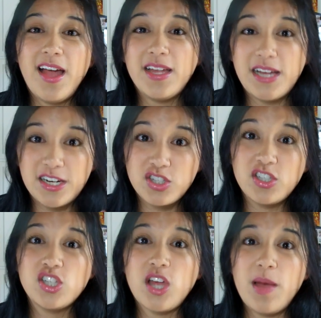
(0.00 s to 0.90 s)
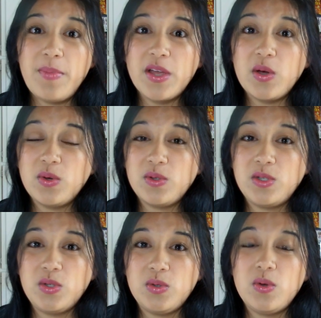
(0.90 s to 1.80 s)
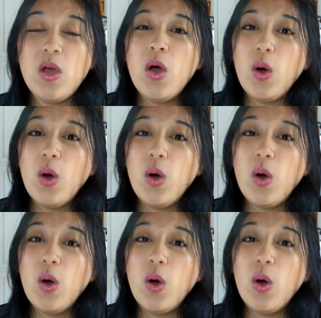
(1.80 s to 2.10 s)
I actually shop. I go to